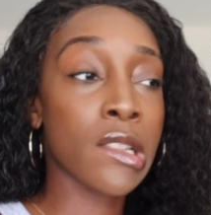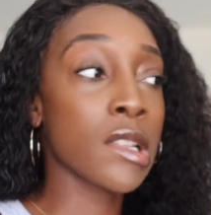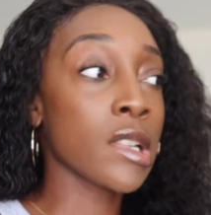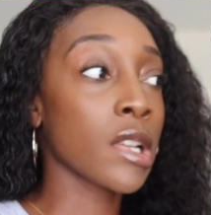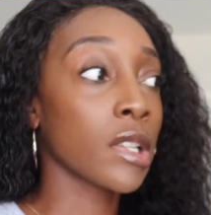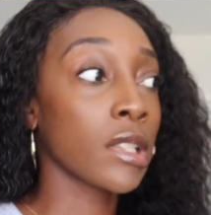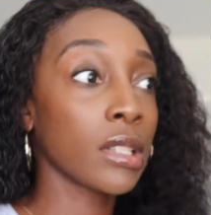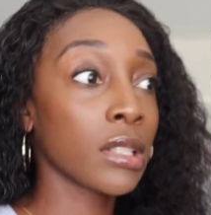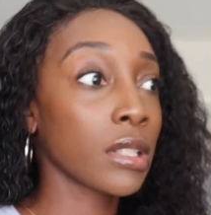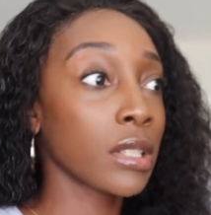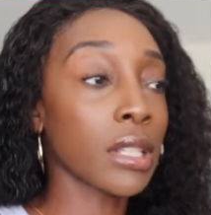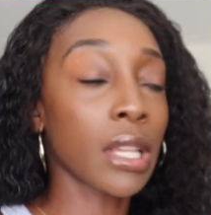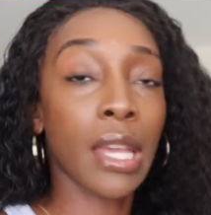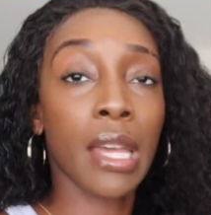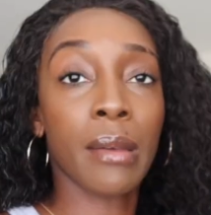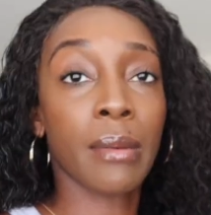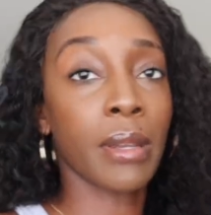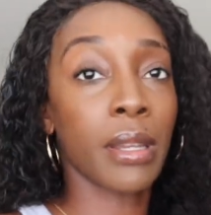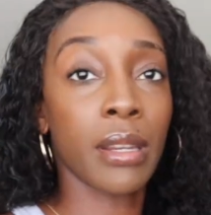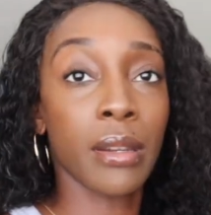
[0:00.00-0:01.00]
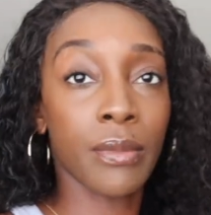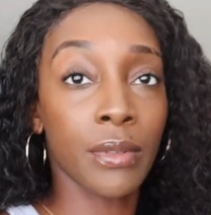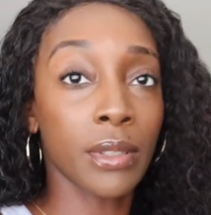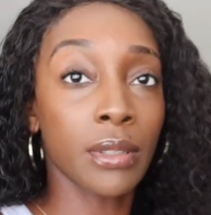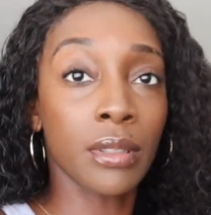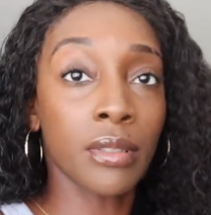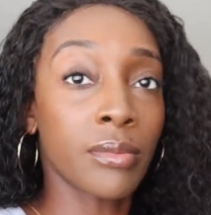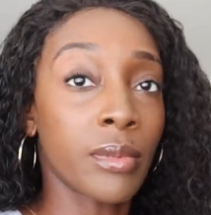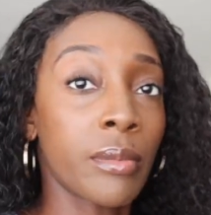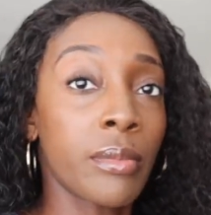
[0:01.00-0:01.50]
Cause this is not how my hair finna
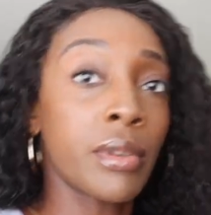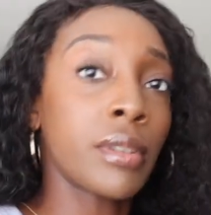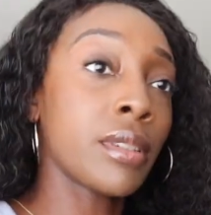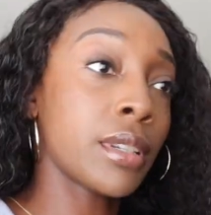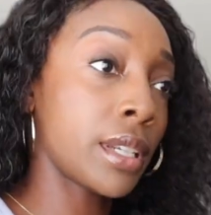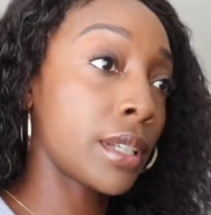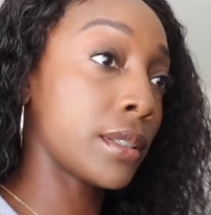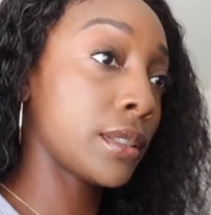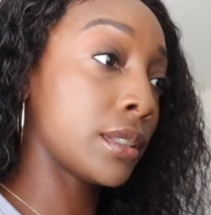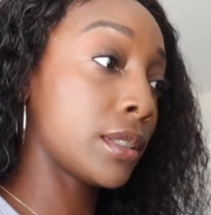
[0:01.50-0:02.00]
look for my birthday.